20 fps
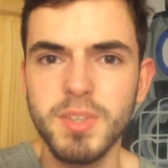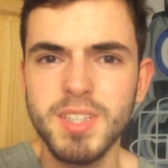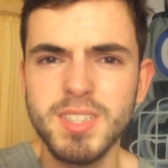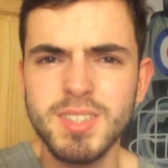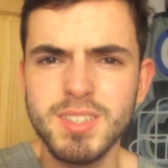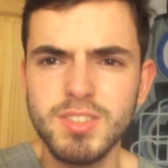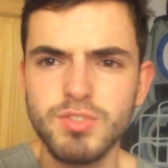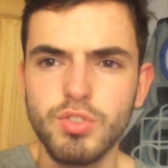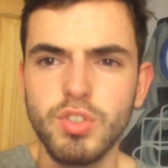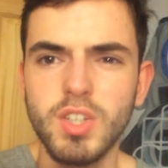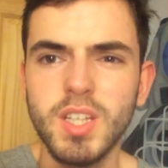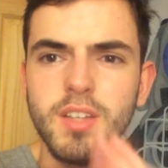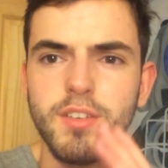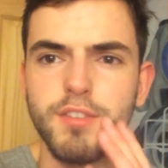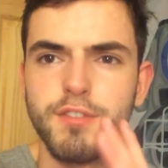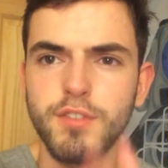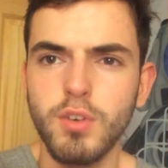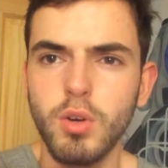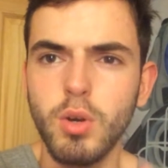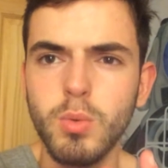This is really
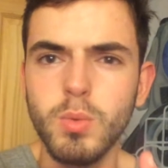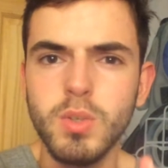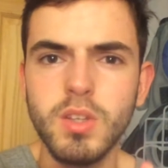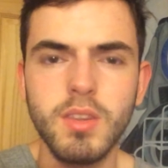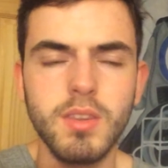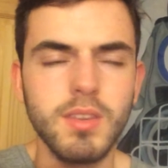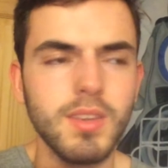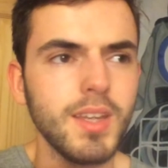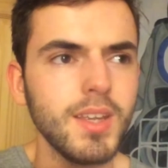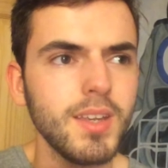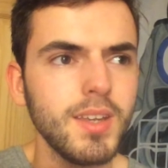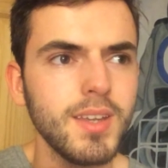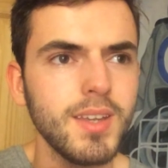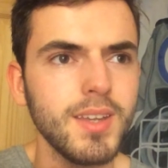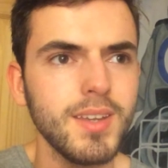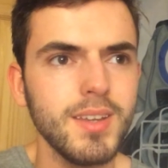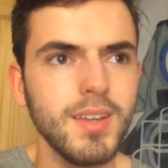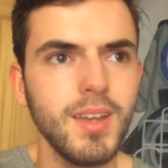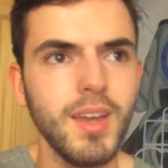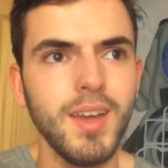
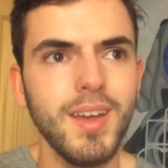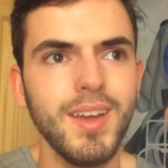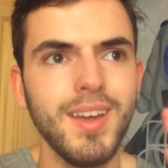forward-thinking